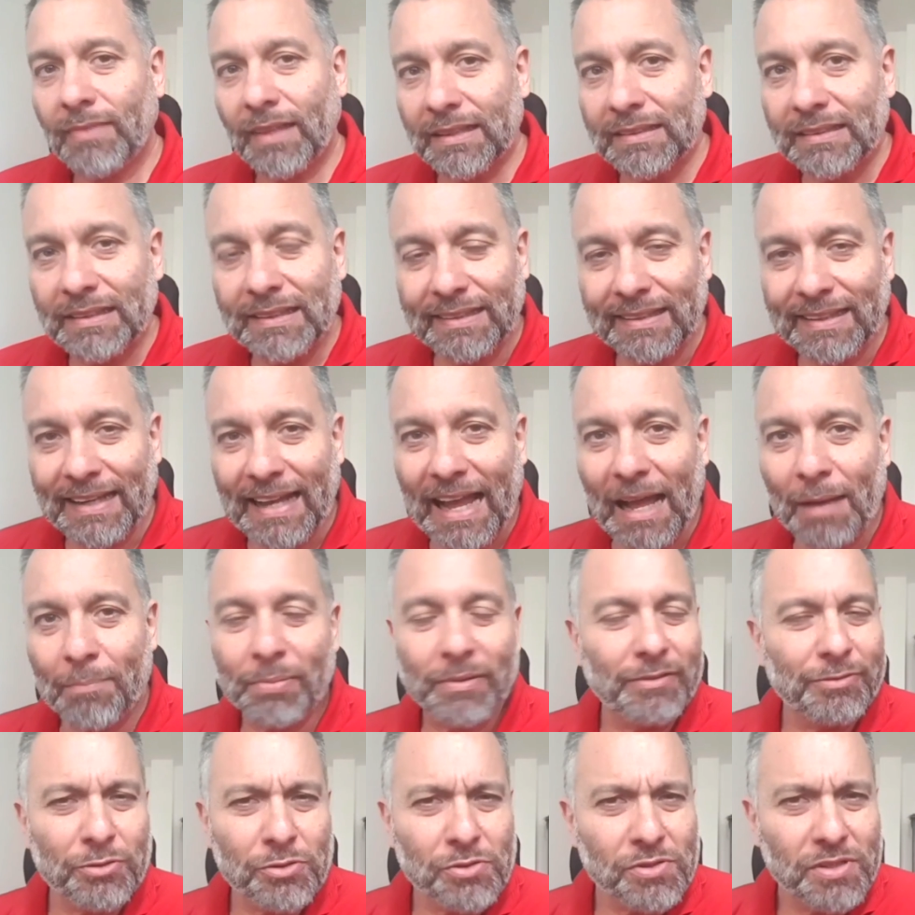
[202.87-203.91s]
Didn't happen
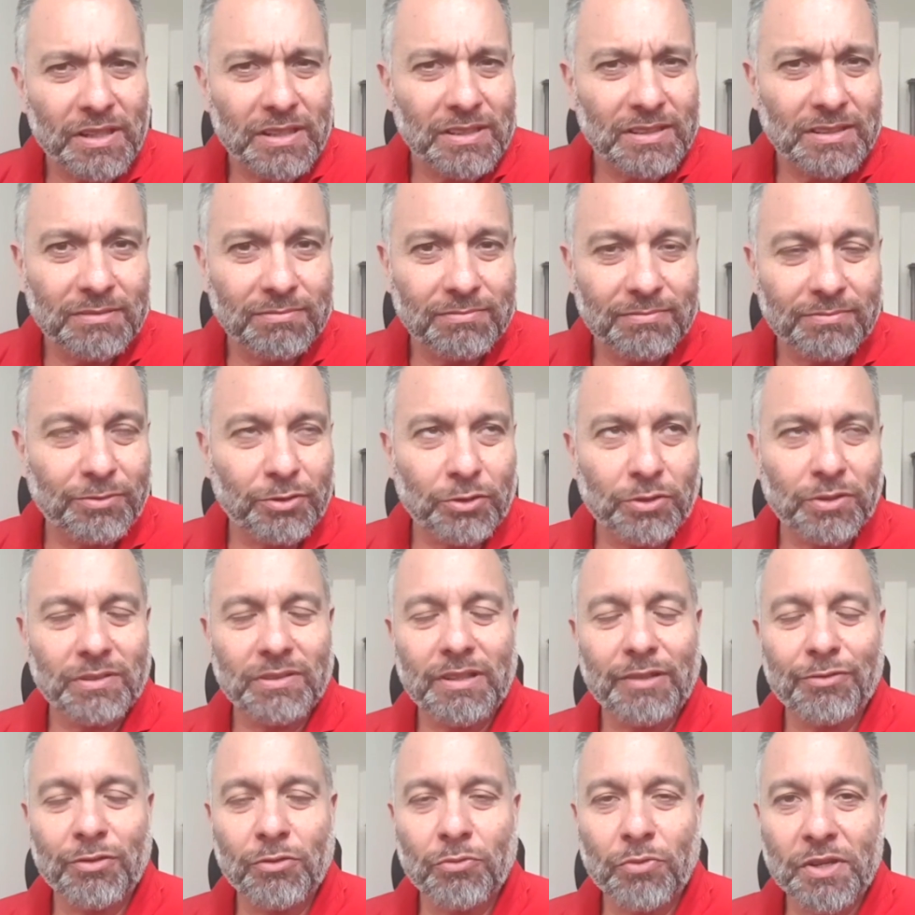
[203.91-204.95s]
for certain, for
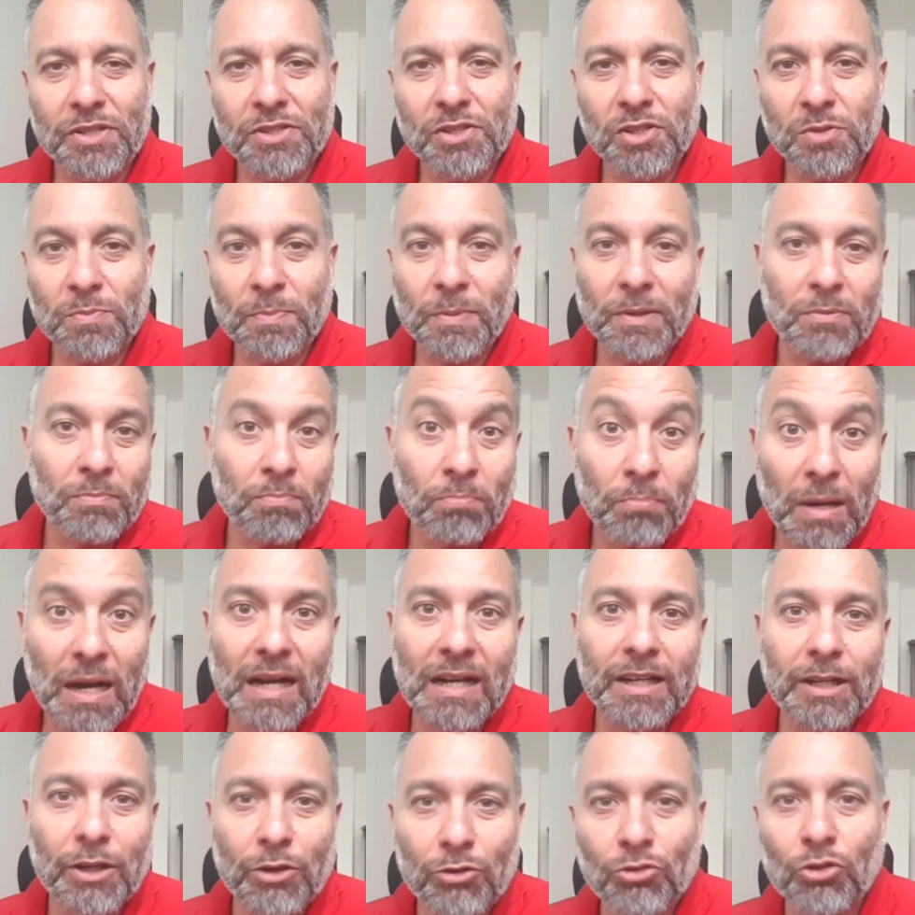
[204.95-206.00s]
different reasons, but
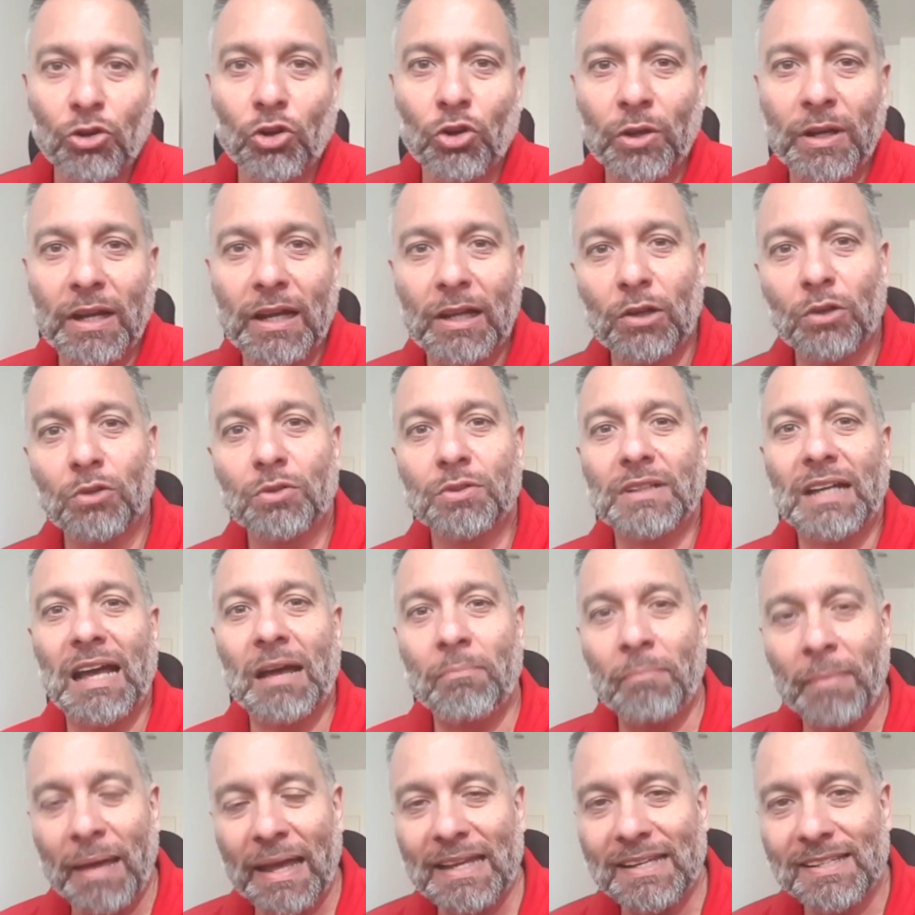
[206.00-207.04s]
Marc Roca looked
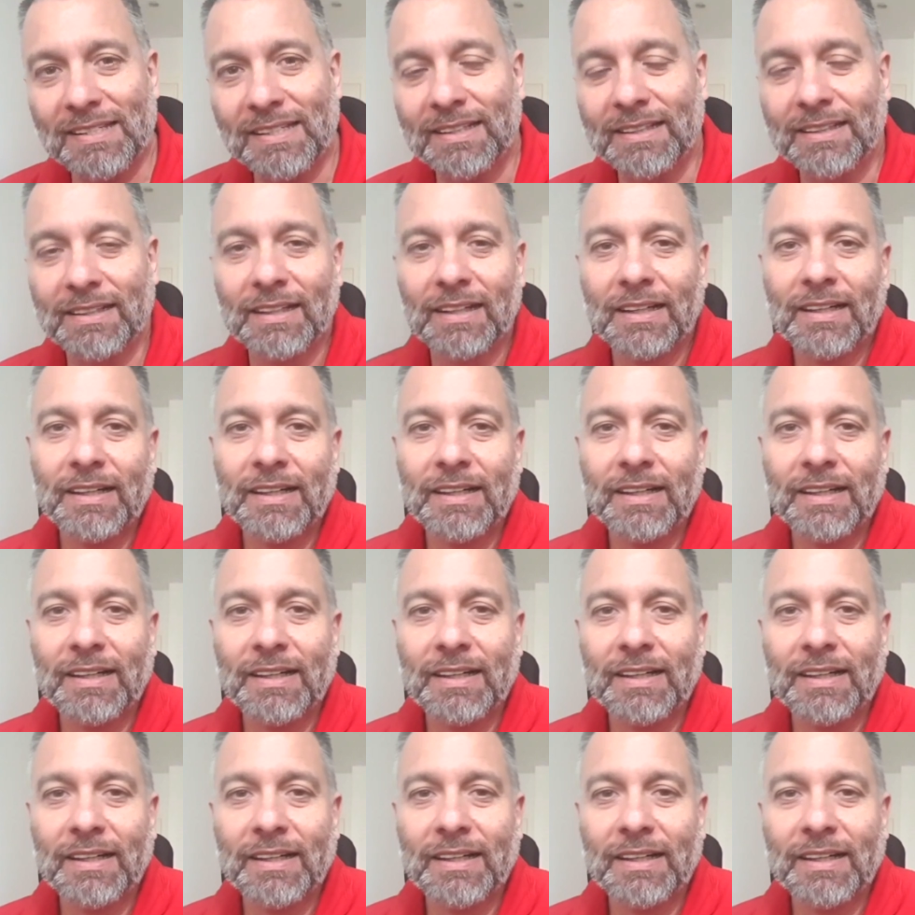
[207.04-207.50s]
amazing.